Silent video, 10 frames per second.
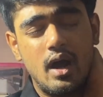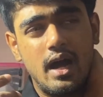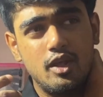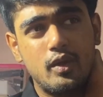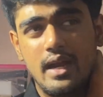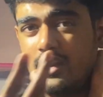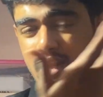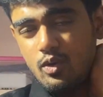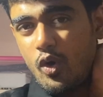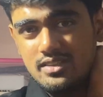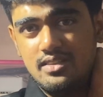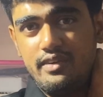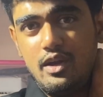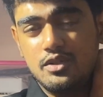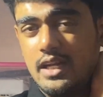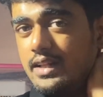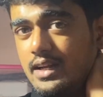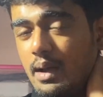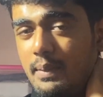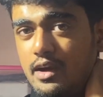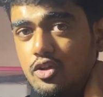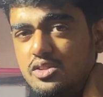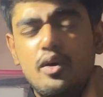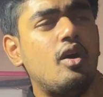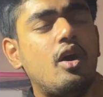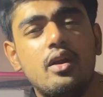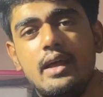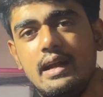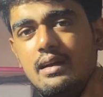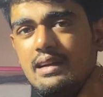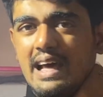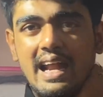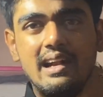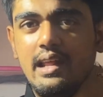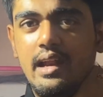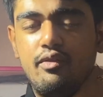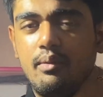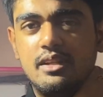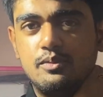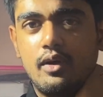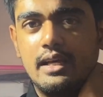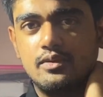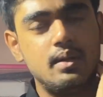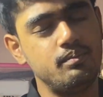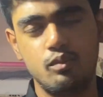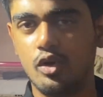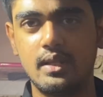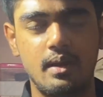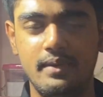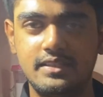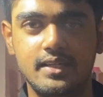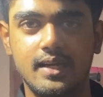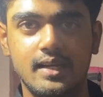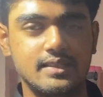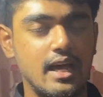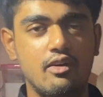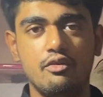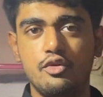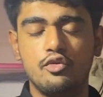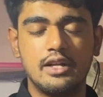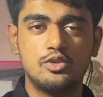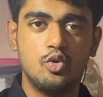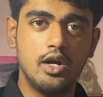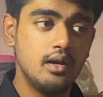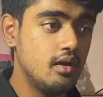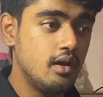You can read, watch the videos and then come back to this book, or you can directly read from this book as well. Both are amazing techniques. I have a few friends who did